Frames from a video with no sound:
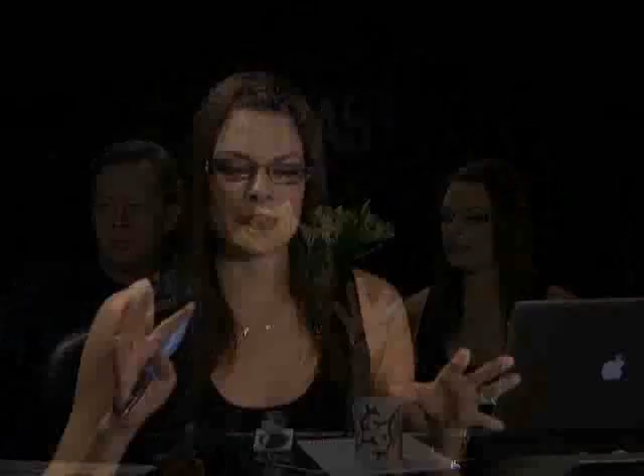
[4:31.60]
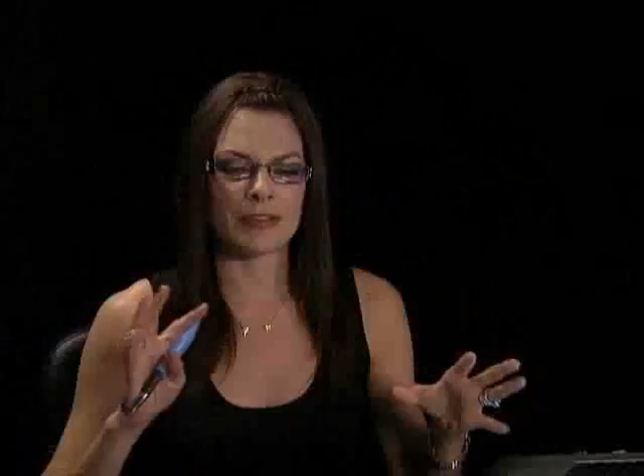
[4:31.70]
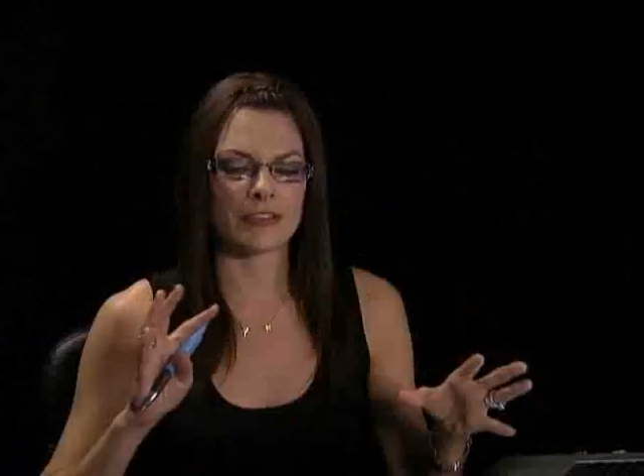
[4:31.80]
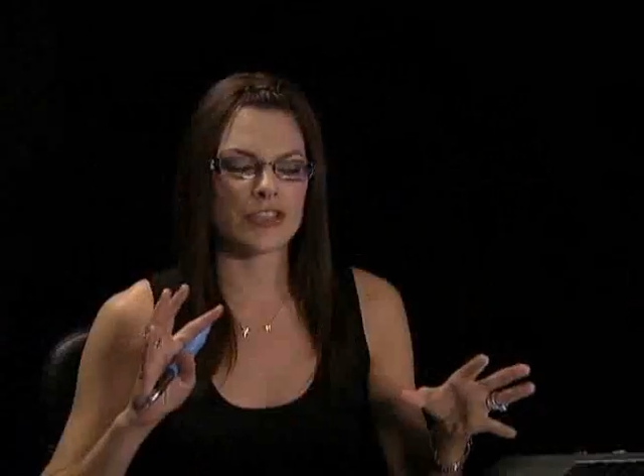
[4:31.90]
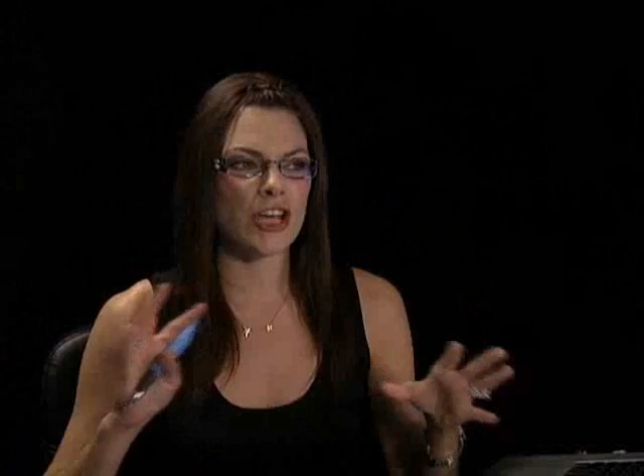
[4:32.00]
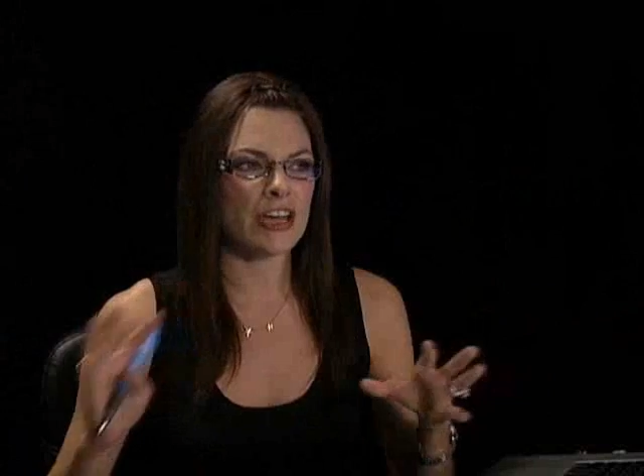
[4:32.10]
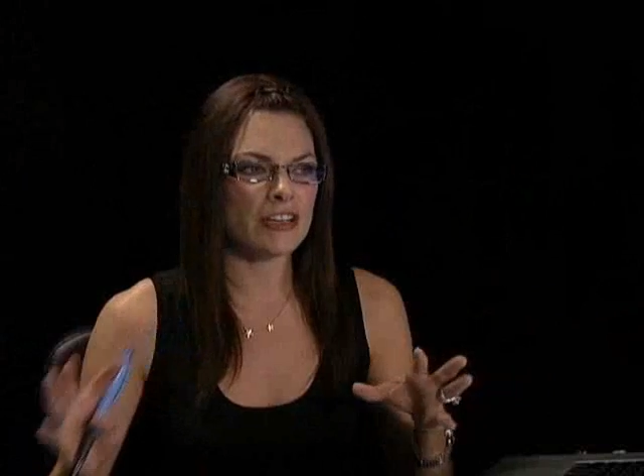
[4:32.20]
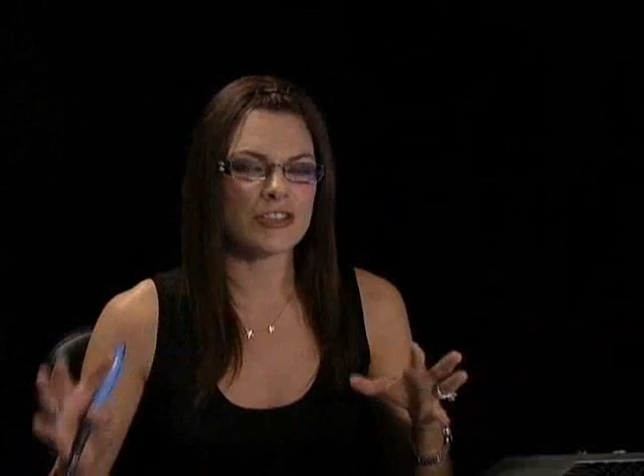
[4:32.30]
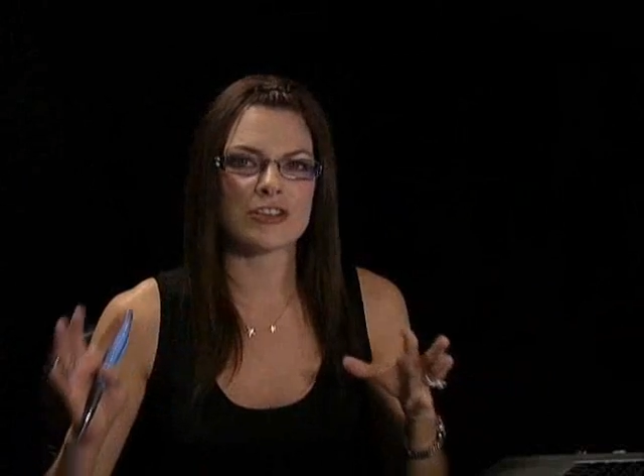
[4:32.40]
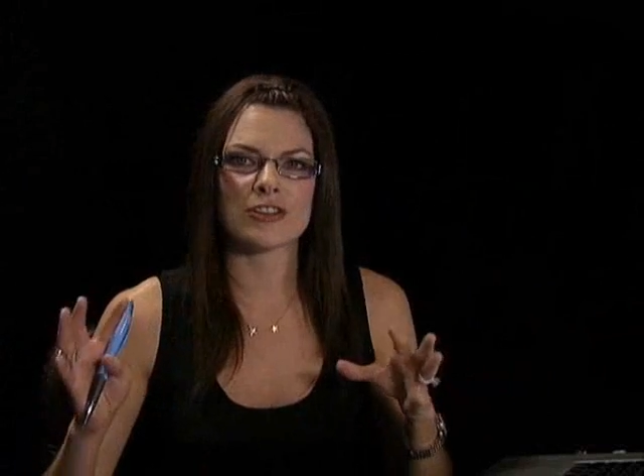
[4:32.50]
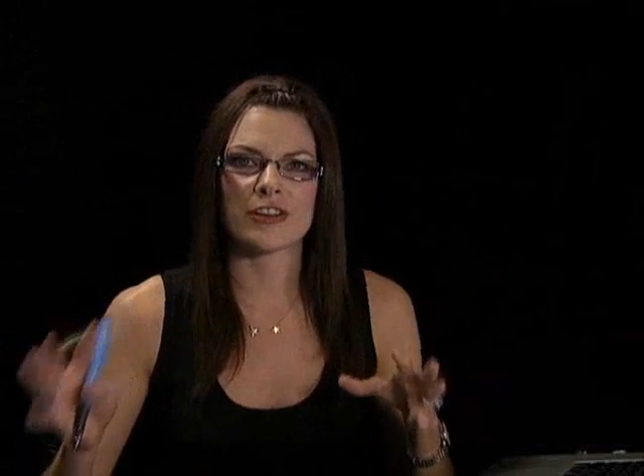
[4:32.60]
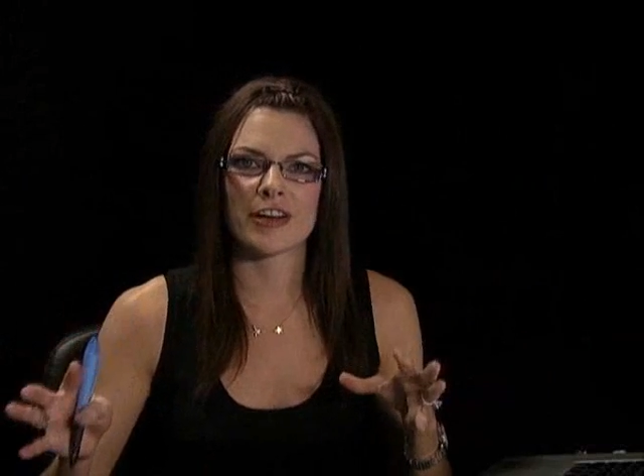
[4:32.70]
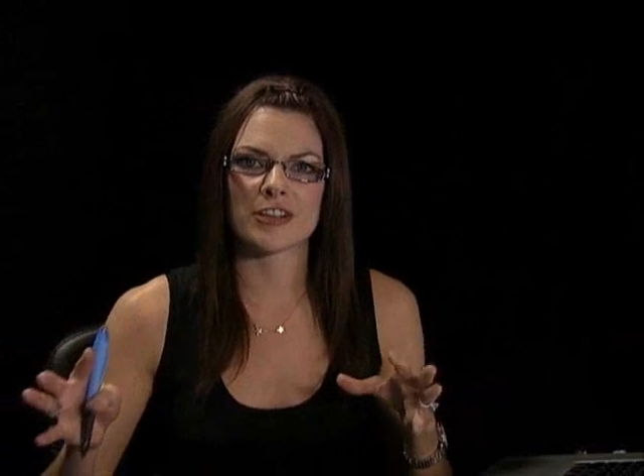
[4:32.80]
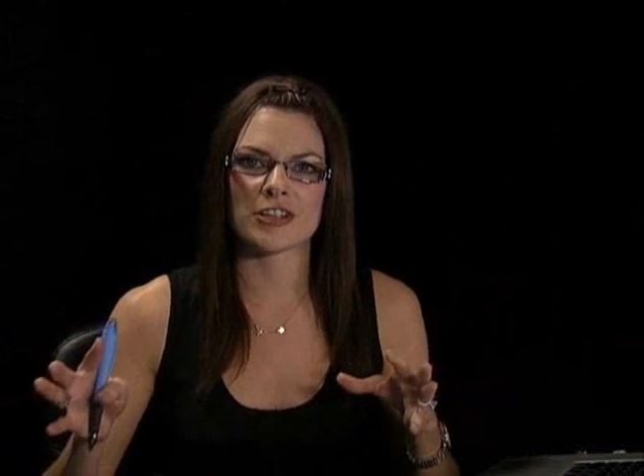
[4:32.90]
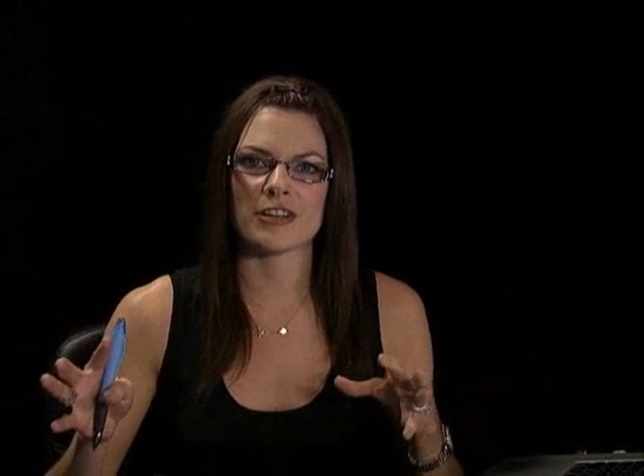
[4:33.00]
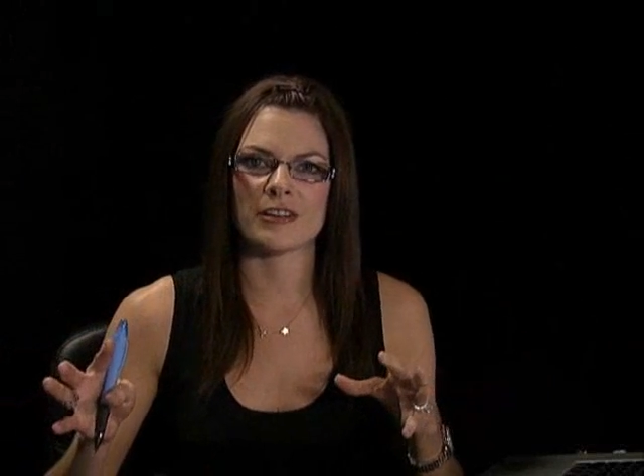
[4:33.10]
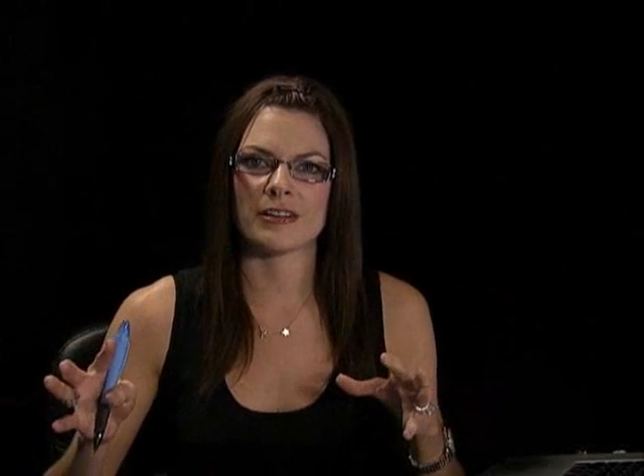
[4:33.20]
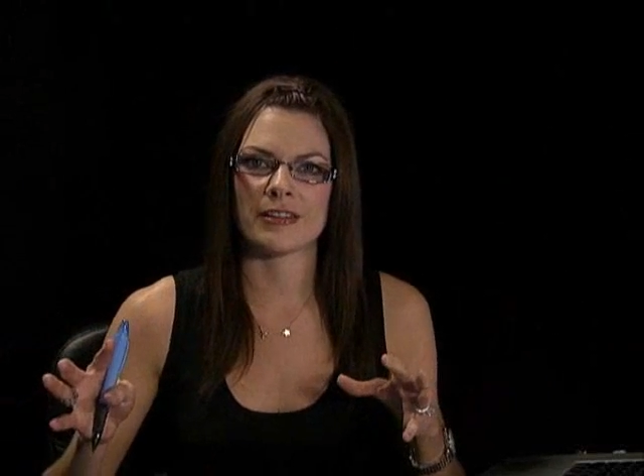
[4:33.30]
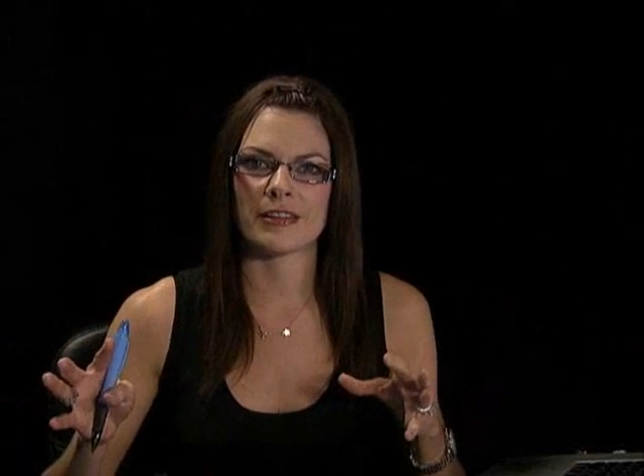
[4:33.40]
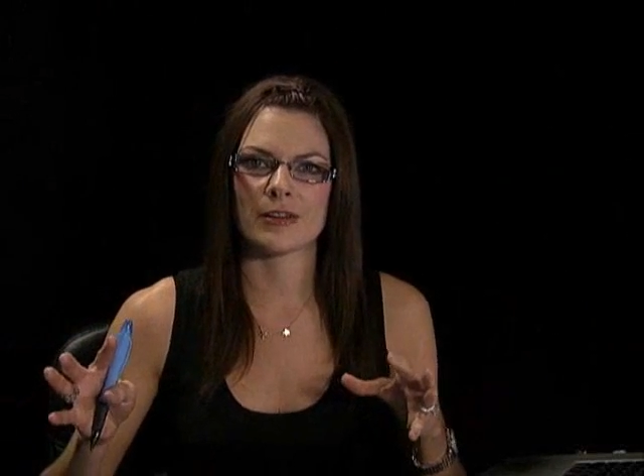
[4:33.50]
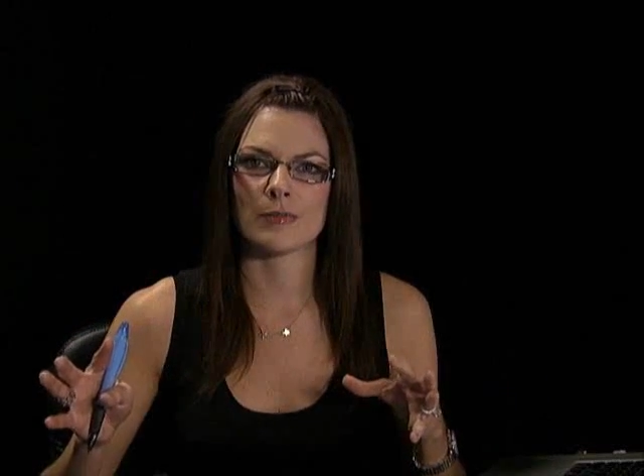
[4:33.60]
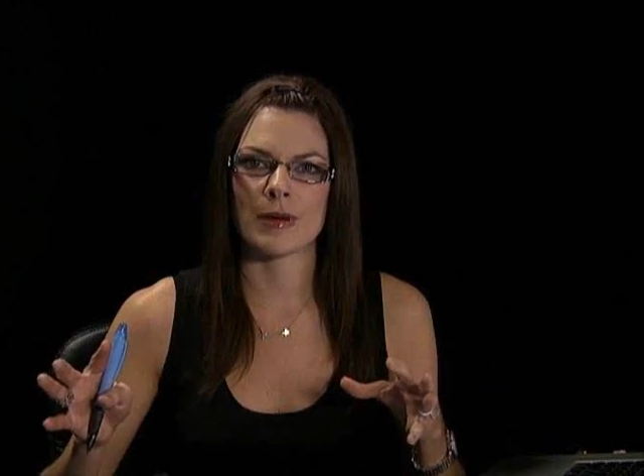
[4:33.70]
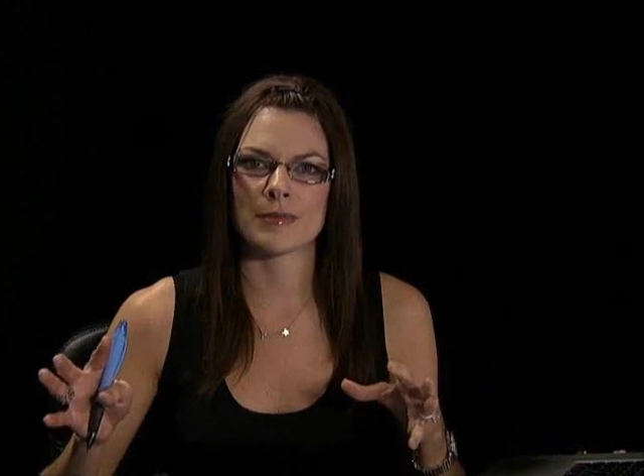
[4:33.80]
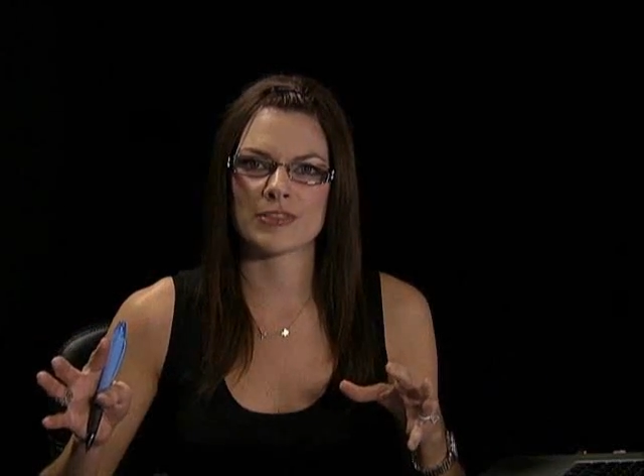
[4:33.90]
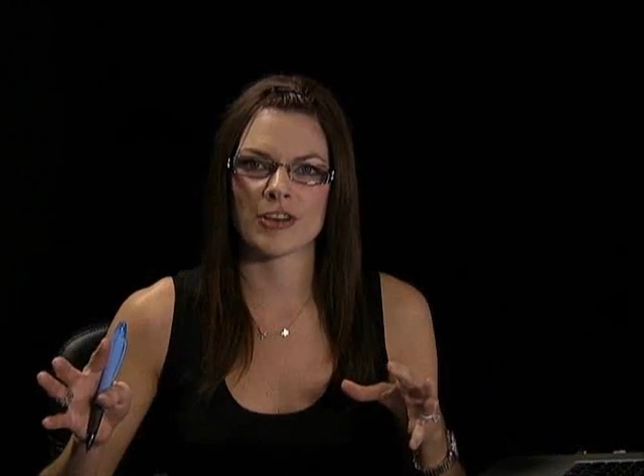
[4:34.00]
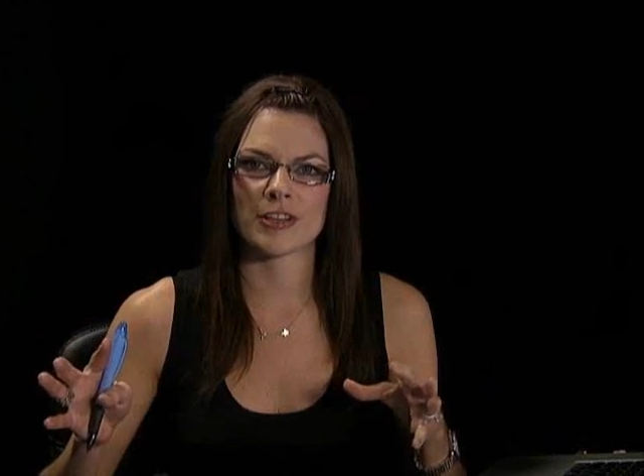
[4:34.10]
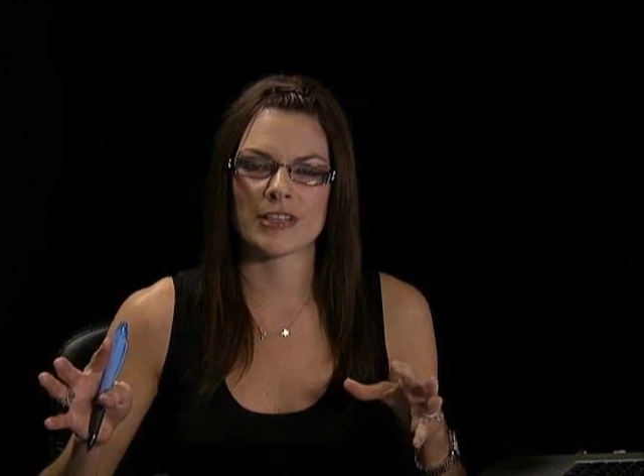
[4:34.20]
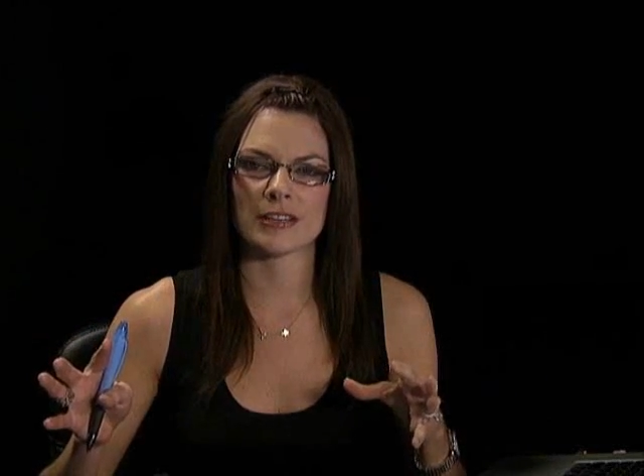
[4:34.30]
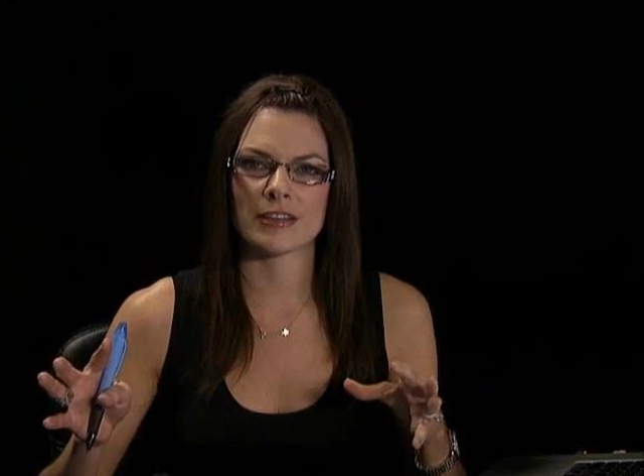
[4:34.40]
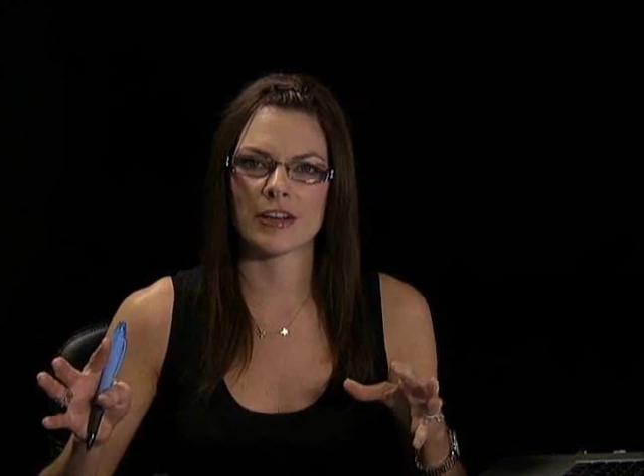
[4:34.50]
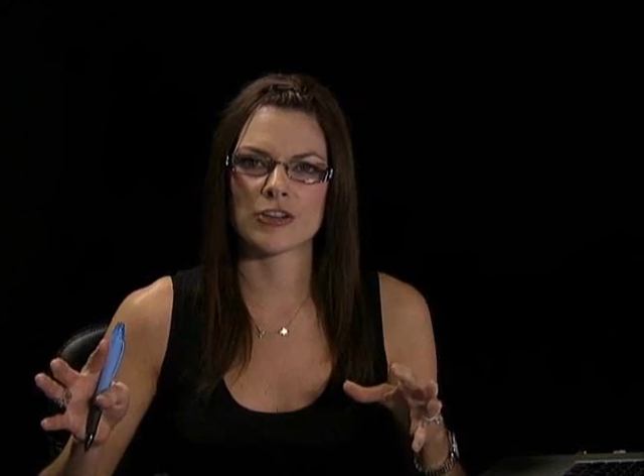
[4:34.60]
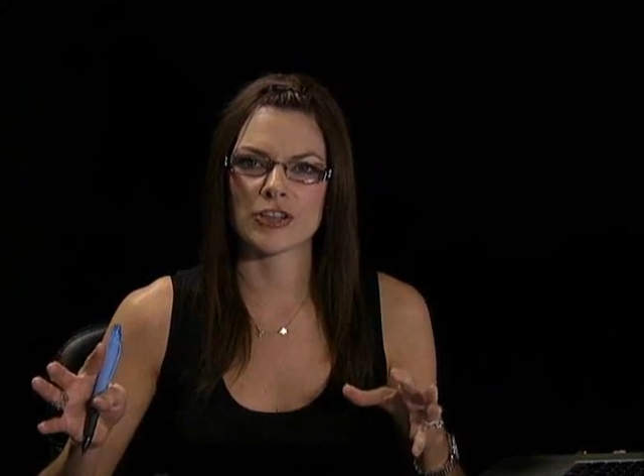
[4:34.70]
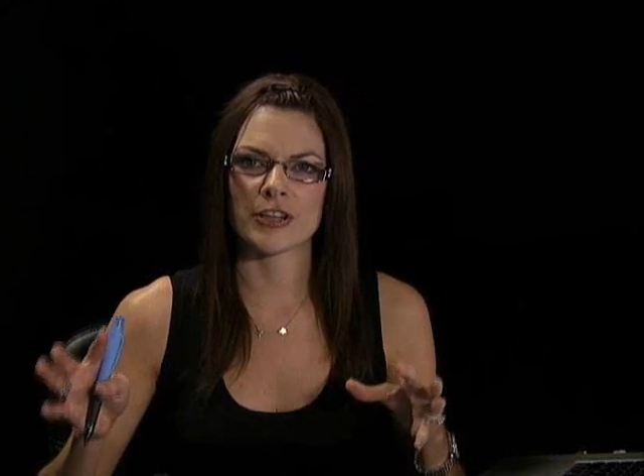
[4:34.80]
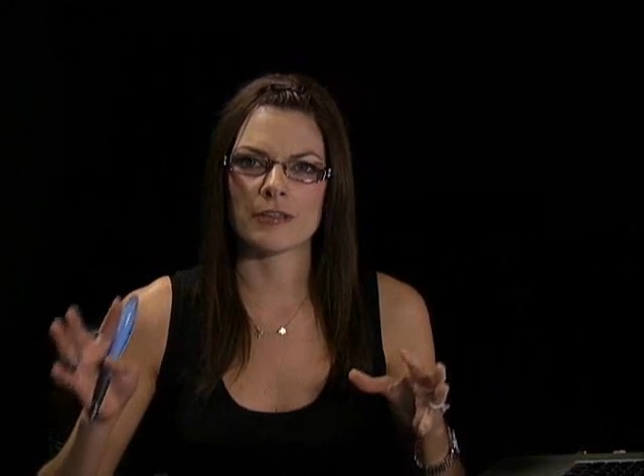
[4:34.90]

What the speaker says: the change in direction that Obama's trying to take the country,